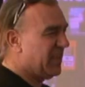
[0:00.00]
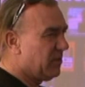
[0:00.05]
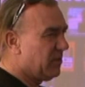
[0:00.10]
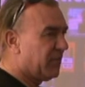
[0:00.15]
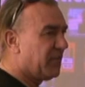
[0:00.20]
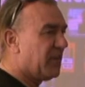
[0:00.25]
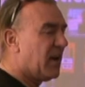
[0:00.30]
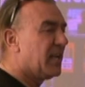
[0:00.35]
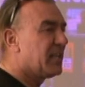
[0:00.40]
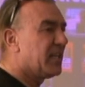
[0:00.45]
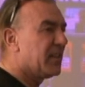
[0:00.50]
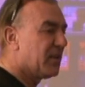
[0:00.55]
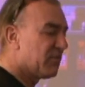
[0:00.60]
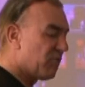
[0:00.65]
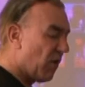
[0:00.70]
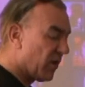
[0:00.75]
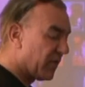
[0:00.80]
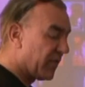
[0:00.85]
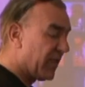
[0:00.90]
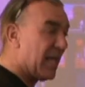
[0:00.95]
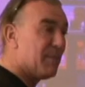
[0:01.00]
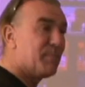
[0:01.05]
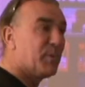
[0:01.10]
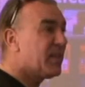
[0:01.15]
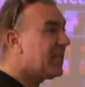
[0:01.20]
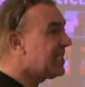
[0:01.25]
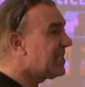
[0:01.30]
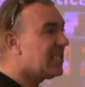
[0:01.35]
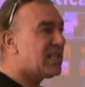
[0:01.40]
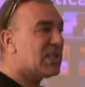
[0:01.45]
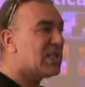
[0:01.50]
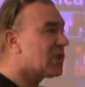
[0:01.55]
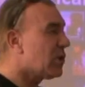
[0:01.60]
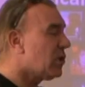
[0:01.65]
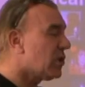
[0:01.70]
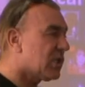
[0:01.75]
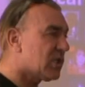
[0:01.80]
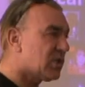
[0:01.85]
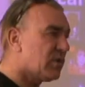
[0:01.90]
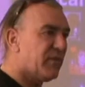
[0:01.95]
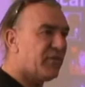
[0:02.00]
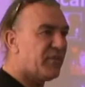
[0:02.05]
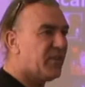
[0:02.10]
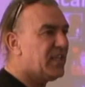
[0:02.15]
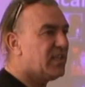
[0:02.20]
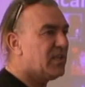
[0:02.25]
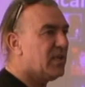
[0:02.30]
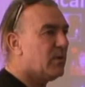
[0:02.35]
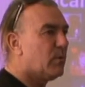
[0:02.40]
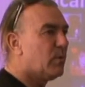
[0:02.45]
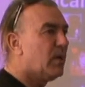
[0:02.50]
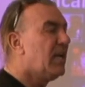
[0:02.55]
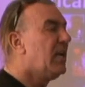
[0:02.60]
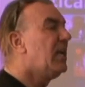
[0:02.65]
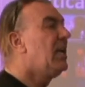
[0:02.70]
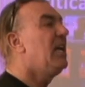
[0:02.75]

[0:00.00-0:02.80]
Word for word: you'll find that they're wrong there. But this is the sort of stuff they do.